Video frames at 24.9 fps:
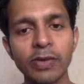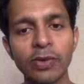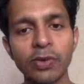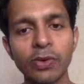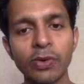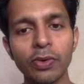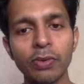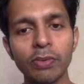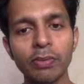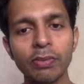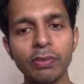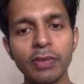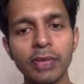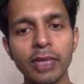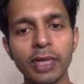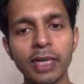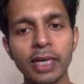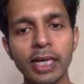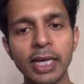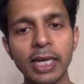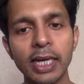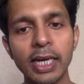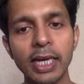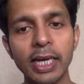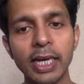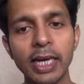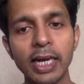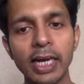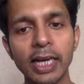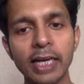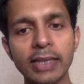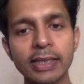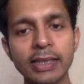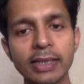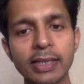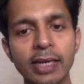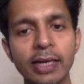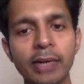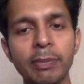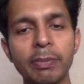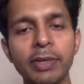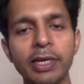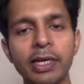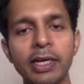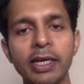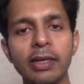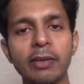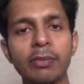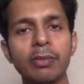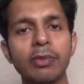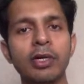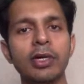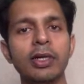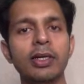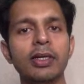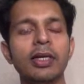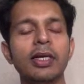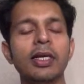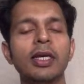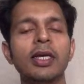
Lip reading: home as up enabled.